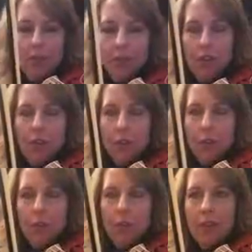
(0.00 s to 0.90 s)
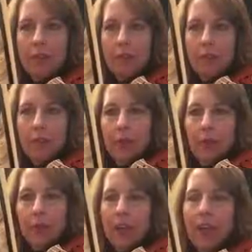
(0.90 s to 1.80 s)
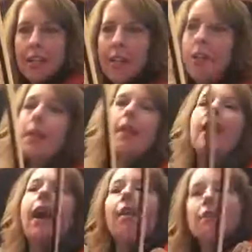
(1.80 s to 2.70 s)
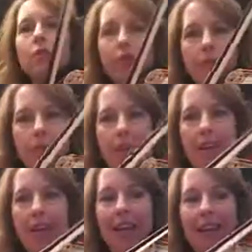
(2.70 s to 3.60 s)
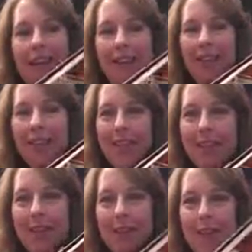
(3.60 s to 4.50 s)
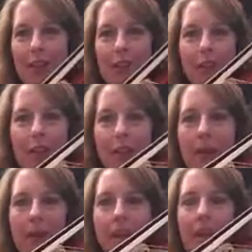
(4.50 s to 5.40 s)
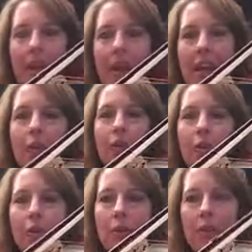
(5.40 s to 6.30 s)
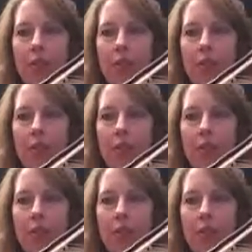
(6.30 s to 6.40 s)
you have to cross from low 2 to high 2. All right, so from 79 again, I'm going to tap my toe so you can feel the beat. It goes